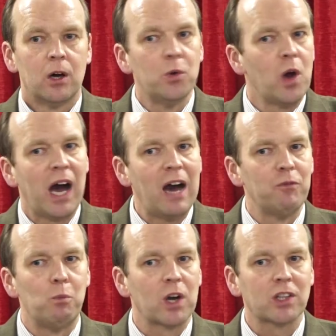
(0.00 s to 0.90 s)
Oh, no, I
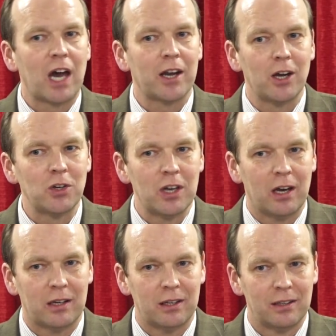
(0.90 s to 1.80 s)
haven't worked that out
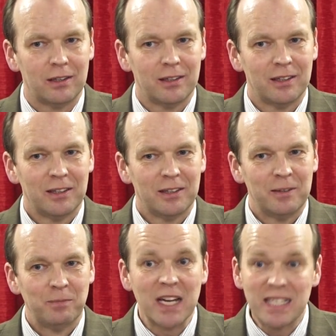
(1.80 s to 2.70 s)
yet.
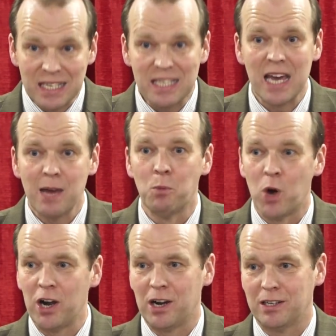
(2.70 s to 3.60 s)
It's the same
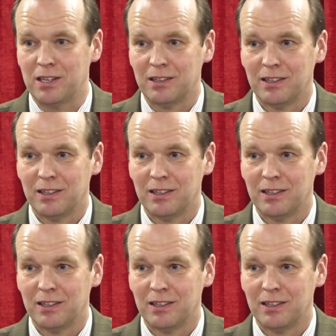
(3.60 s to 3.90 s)
word.